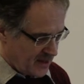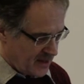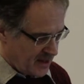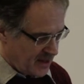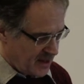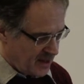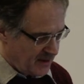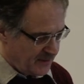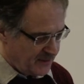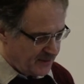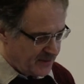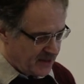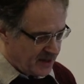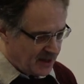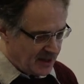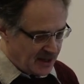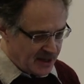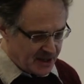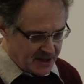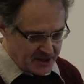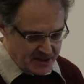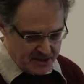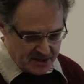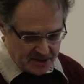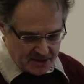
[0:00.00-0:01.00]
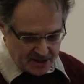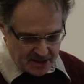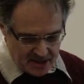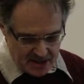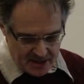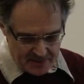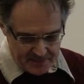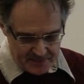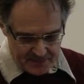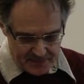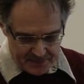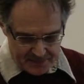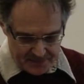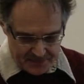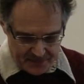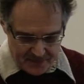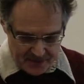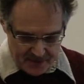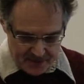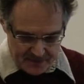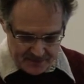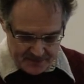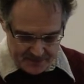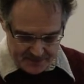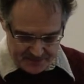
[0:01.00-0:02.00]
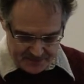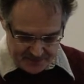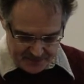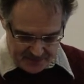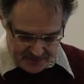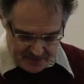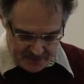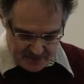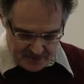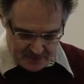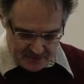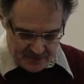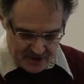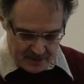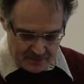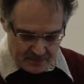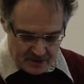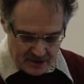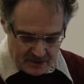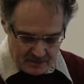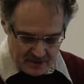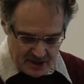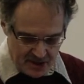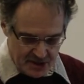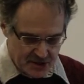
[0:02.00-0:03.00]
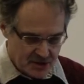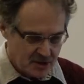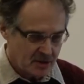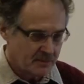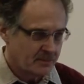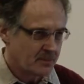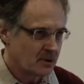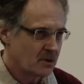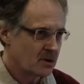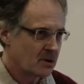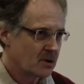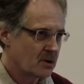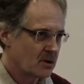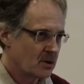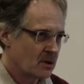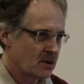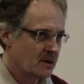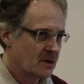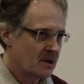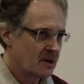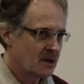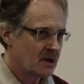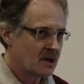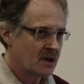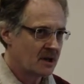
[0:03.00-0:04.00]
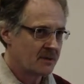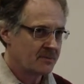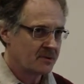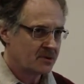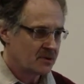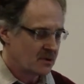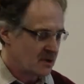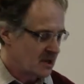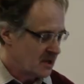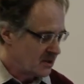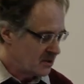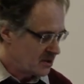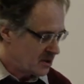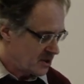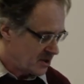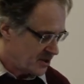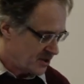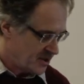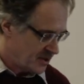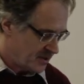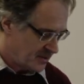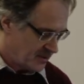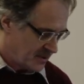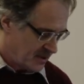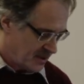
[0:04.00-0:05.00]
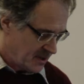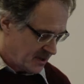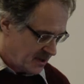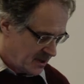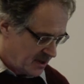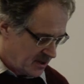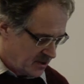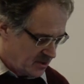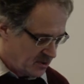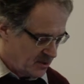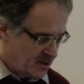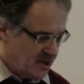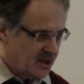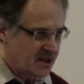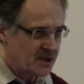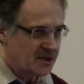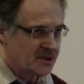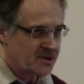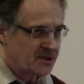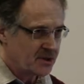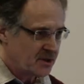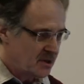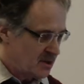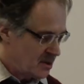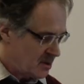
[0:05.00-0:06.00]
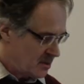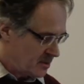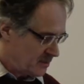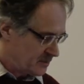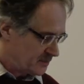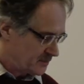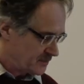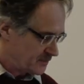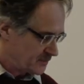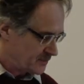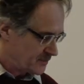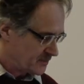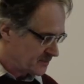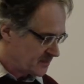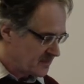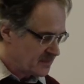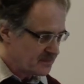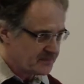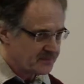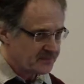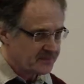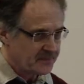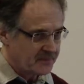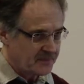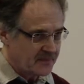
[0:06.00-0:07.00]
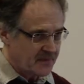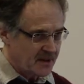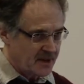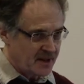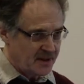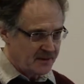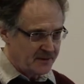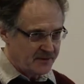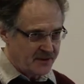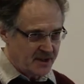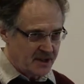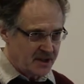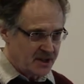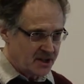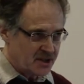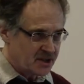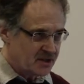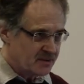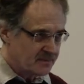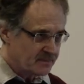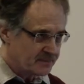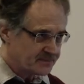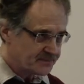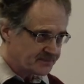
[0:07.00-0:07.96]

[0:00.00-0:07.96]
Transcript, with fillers: In Finland, we published a book on harm to others 2 years ago in Finnish.